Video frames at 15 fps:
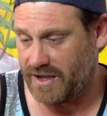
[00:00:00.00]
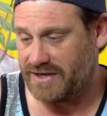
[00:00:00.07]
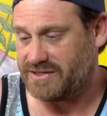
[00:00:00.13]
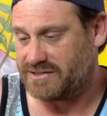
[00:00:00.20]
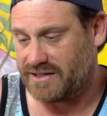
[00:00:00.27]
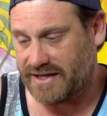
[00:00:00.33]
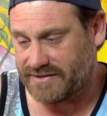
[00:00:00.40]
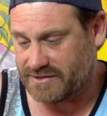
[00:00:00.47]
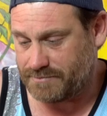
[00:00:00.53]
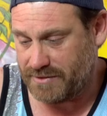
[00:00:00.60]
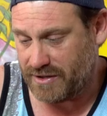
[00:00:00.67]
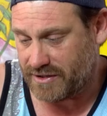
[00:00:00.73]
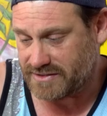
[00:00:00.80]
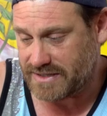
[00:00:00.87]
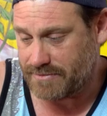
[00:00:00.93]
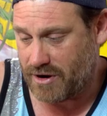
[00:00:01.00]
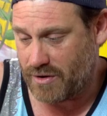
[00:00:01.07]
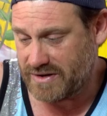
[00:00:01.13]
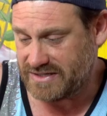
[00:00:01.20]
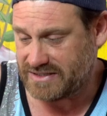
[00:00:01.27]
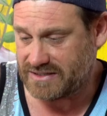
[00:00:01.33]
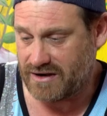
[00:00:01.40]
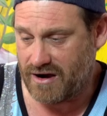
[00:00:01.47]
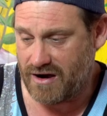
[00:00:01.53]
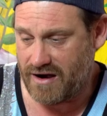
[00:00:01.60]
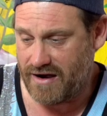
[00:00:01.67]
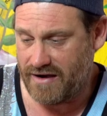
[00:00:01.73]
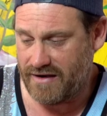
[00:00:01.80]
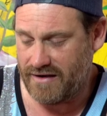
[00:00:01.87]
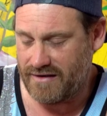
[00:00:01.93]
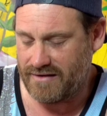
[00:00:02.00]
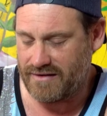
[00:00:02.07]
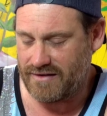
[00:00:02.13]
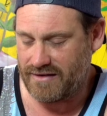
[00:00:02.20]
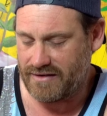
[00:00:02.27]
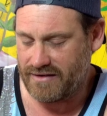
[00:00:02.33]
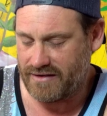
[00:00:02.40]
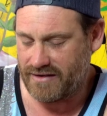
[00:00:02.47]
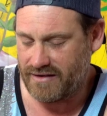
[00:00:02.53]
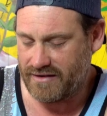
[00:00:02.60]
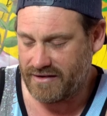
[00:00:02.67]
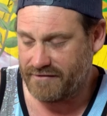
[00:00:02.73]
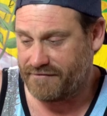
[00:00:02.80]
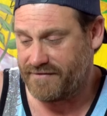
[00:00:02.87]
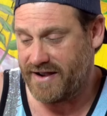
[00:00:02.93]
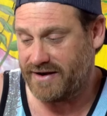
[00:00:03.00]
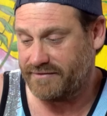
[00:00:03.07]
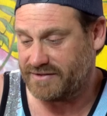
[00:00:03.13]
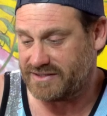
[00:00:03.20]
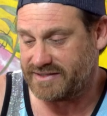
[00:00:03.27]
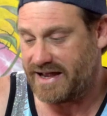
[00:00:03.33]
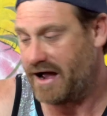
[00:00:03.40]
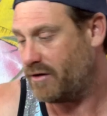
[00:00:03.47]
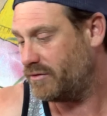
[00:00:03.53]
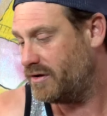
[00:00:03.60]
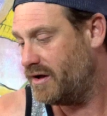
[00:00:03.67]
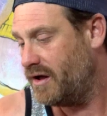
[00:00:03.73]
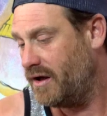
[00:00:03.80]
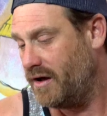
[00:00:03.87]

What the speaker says: I just like this beer because I'm always a fan of the stout,